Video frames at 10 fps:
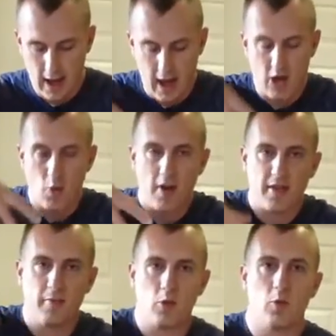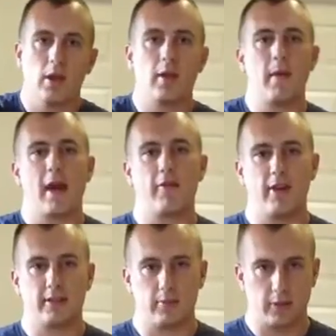and you want them to really
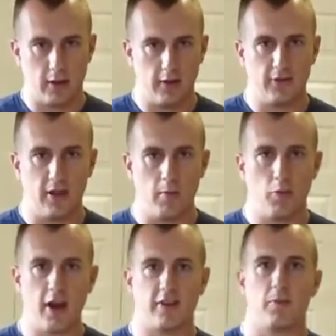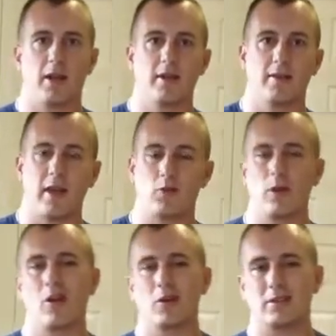manifest themselves in the breast, because as we
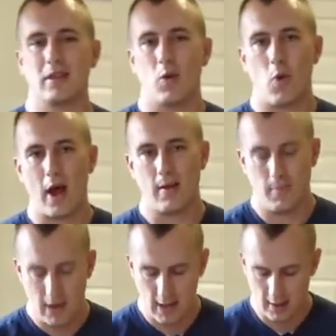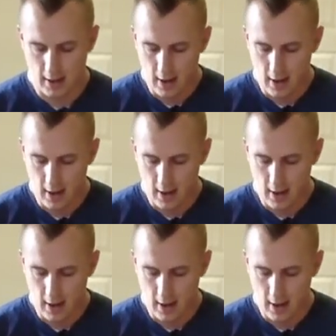know, it's that white meat